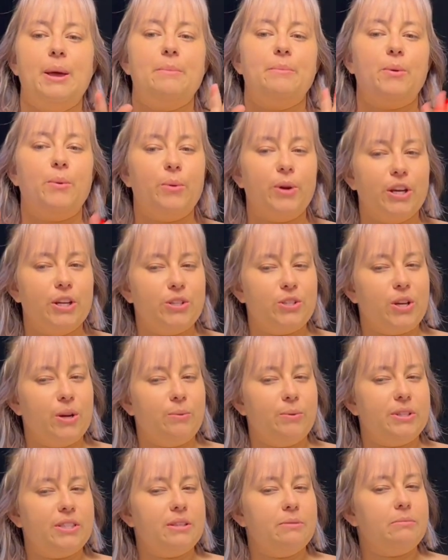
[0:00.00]
But we're going to start
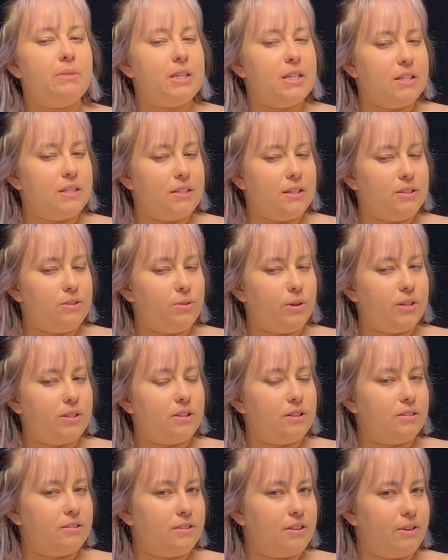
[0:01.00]
with some easy
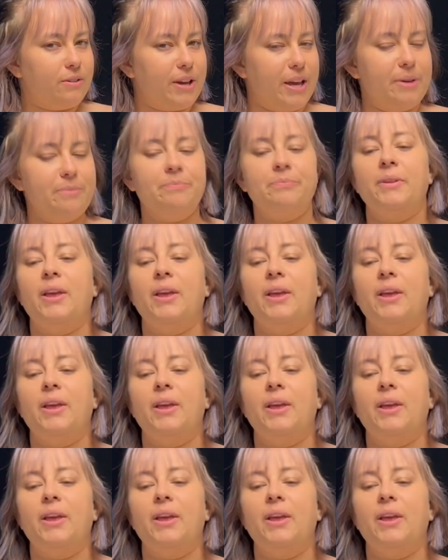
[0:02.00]
choices, okay?